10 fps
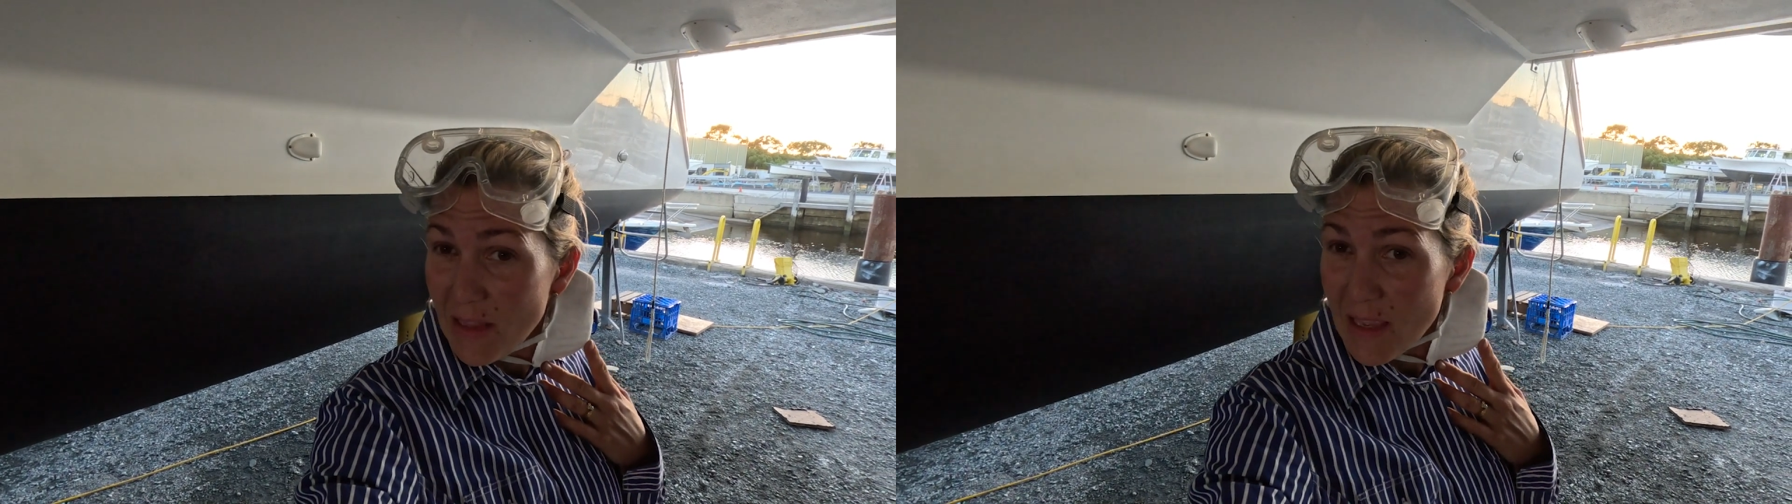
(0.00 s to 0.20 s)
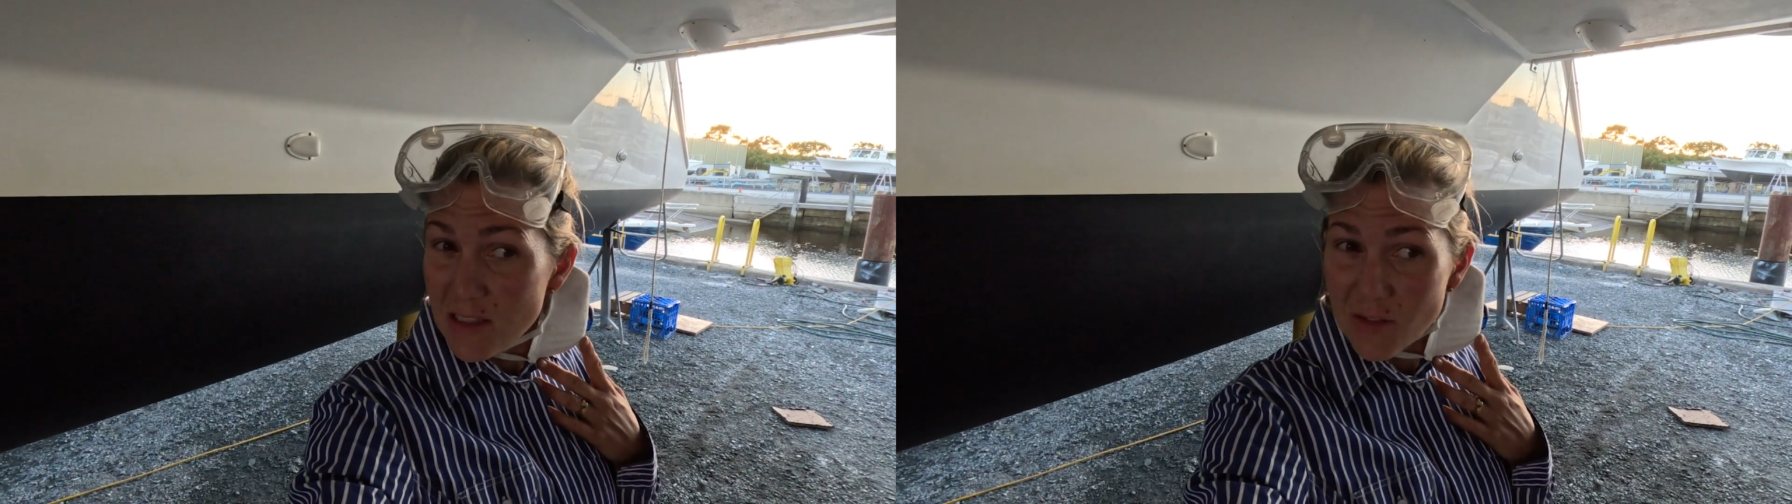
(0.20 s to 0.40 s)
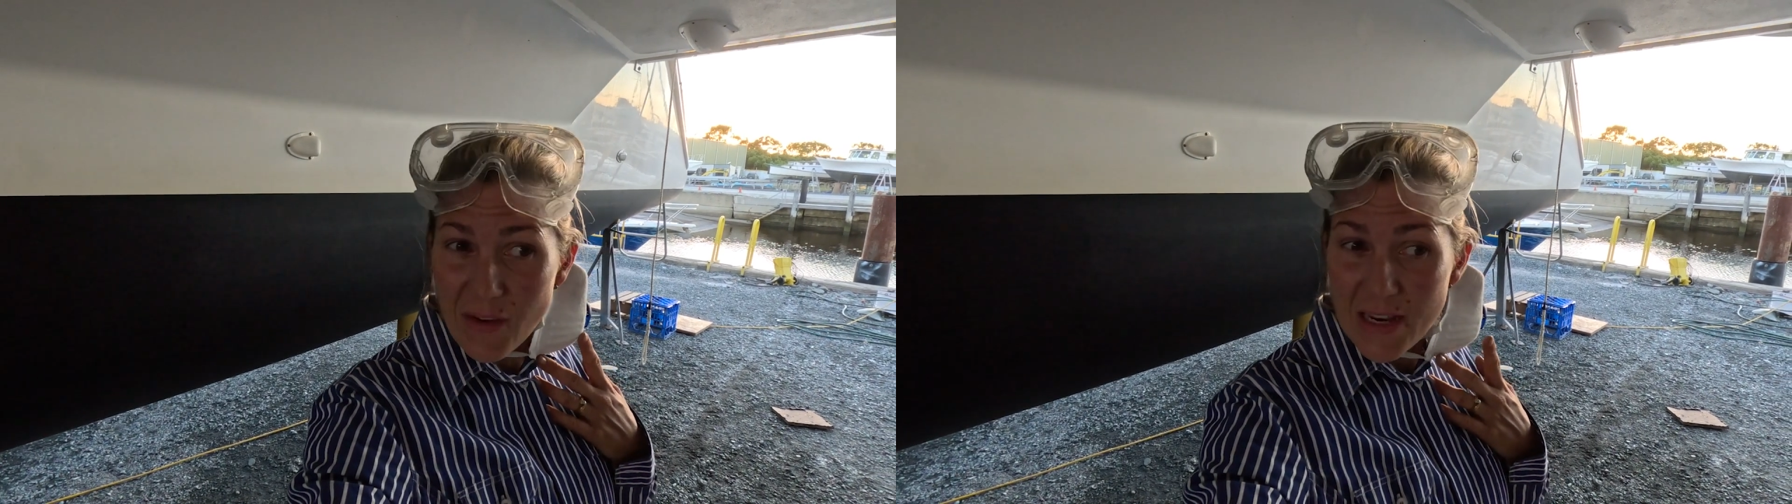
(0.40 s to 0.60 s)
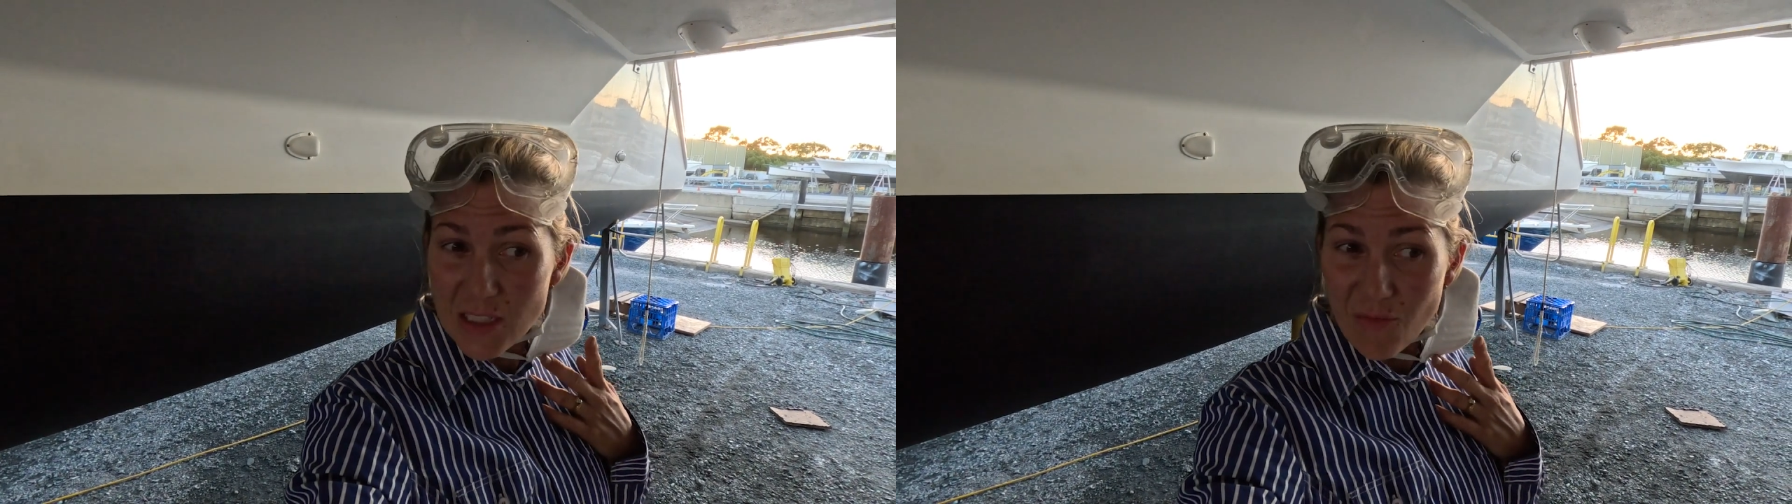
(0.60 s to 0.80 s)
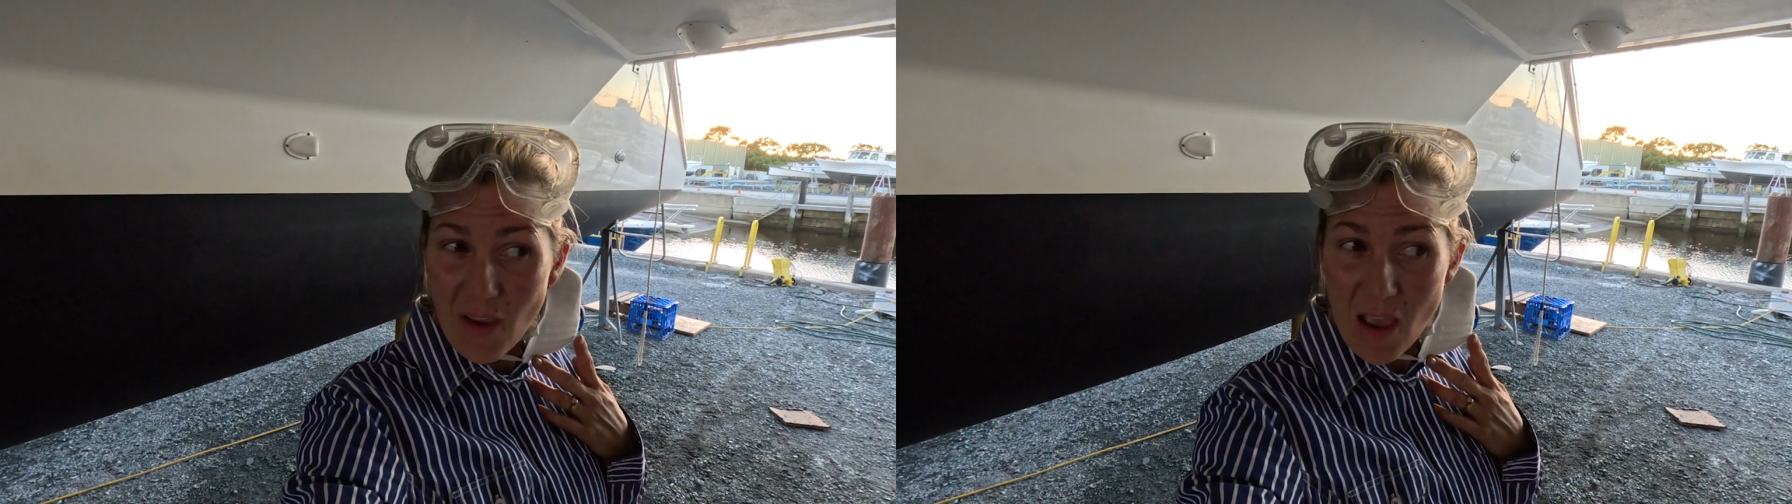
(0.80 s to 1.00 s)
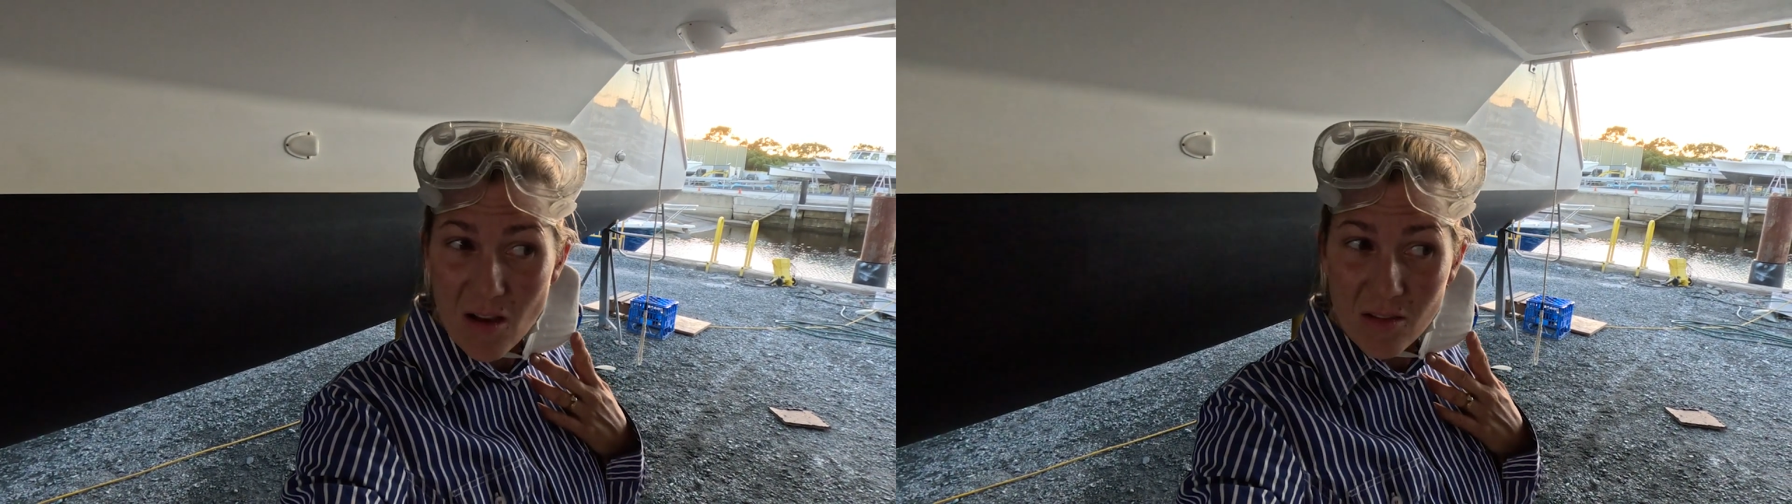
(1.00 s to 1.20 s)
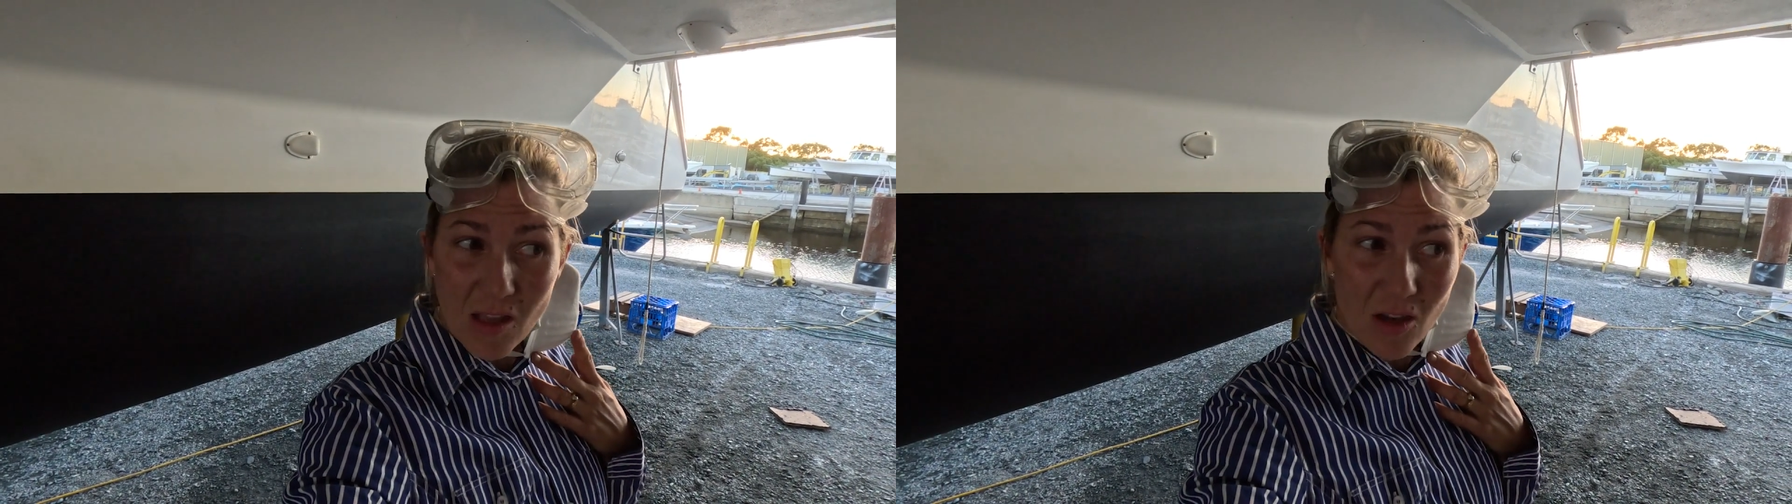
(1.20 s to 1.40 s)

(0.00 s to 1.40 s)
layers of anti-foul